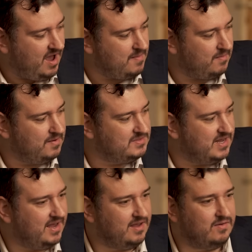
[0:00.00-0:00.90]
remember him
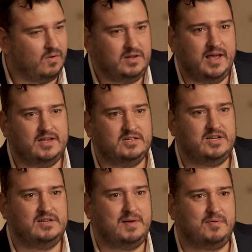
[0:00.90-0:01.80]
saying, one day I just
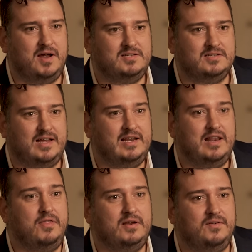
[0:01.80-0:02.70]
changed my prices. I did
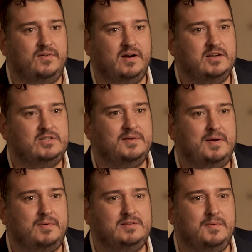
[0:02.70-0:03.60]
nothing different. I just changed my
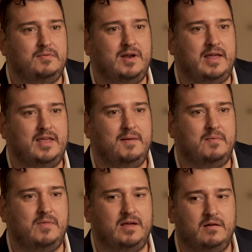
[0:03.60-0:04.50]
prices. People were like, yep.
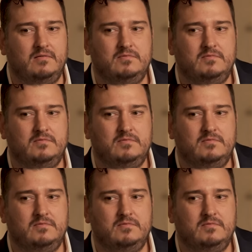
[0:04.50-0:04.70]
I'm like,